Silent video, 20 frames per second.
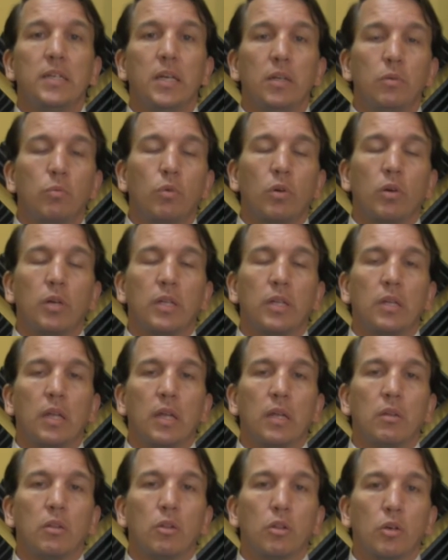inward
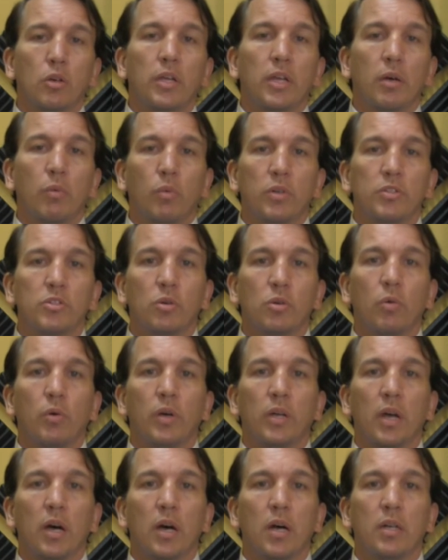and look at what's
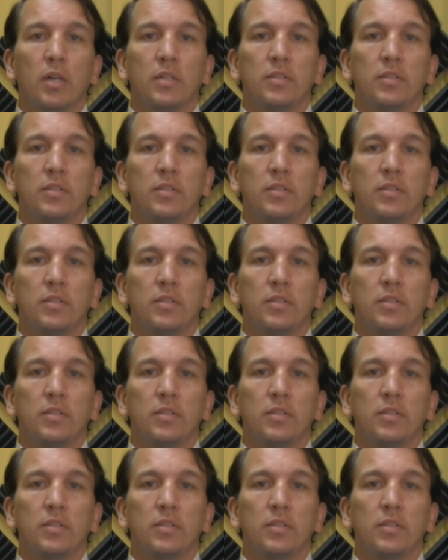going on